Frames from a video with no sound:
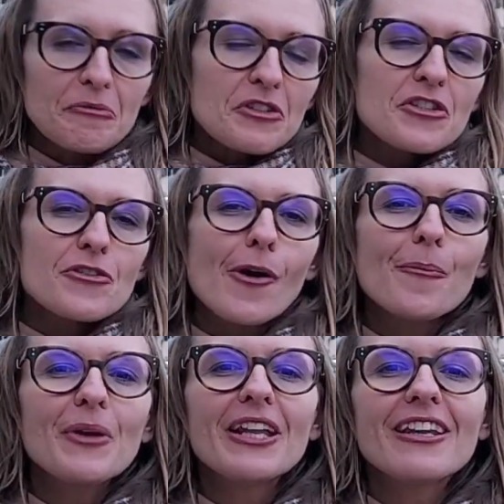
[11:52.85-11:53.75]
Just
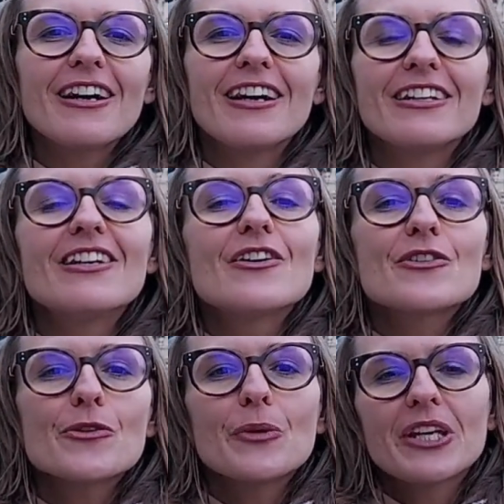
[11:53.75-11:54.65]
drop me a line
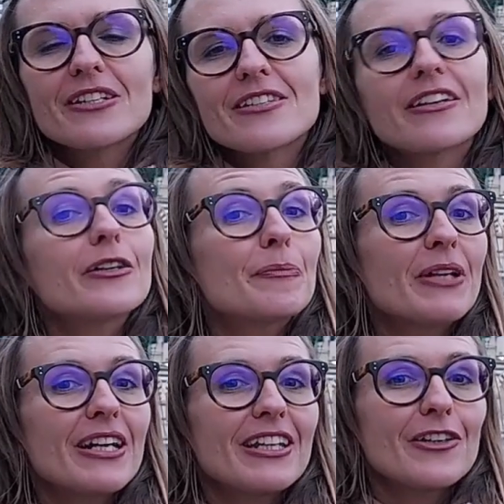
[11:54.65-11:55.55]
so we can start
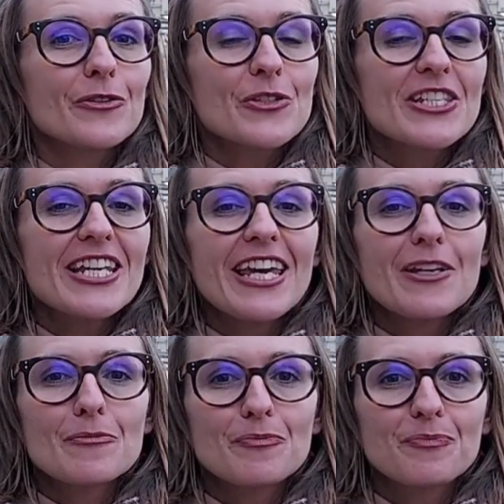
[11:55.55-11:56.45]
planning your stay.